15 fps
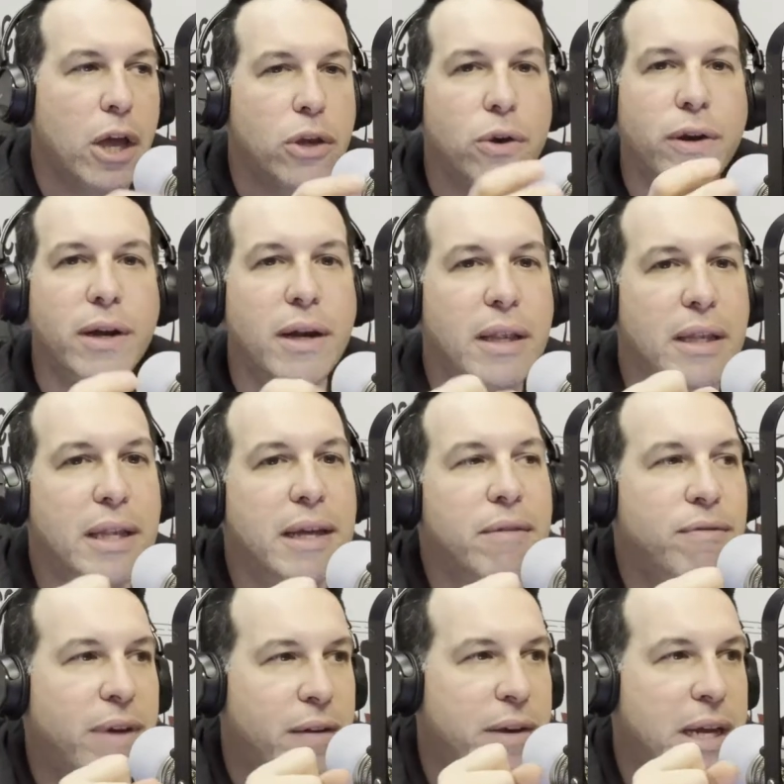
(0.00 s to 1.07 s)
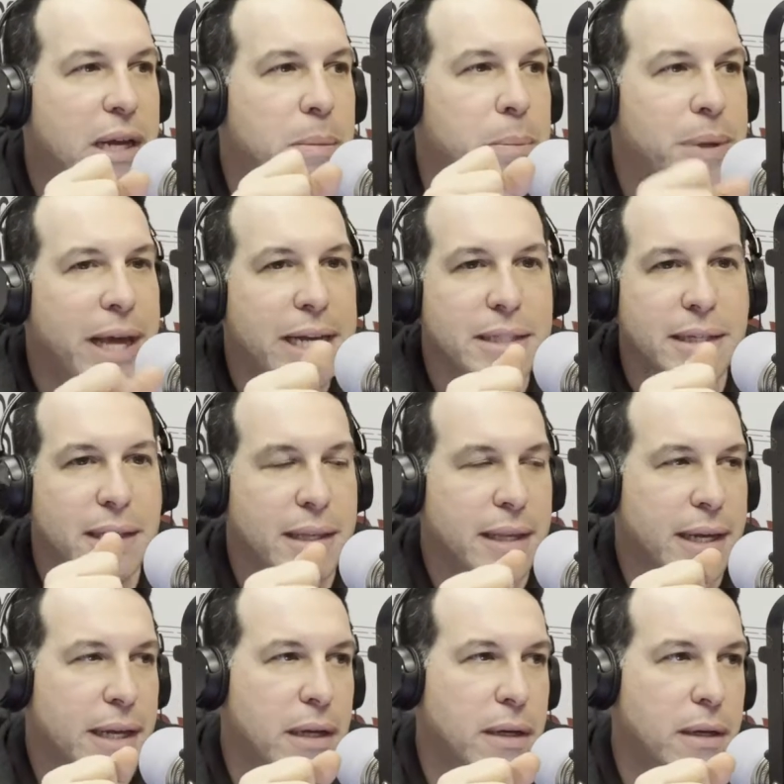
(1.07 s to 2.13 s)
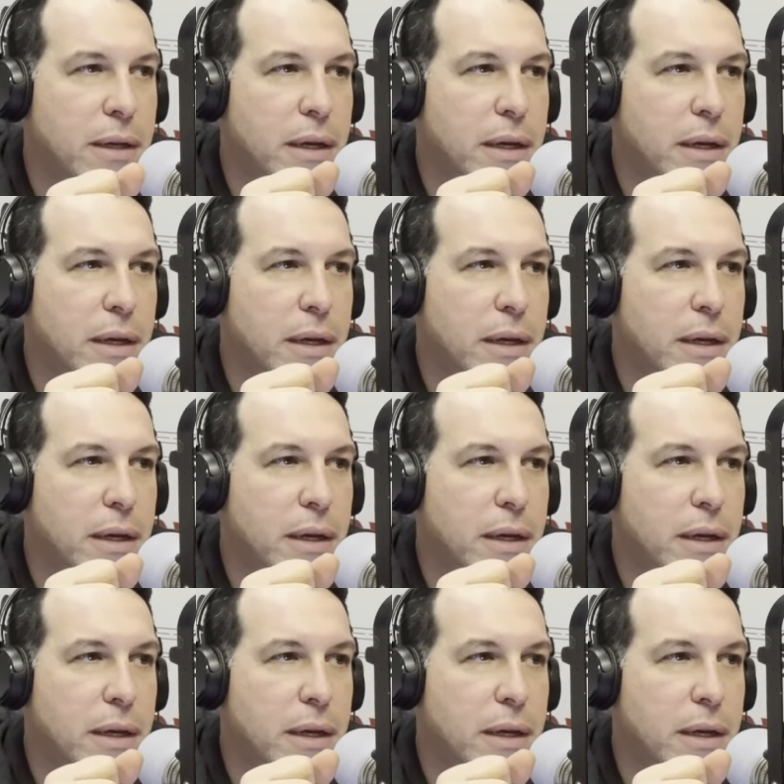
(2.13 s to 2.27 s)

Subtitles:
you're going to live very complacently.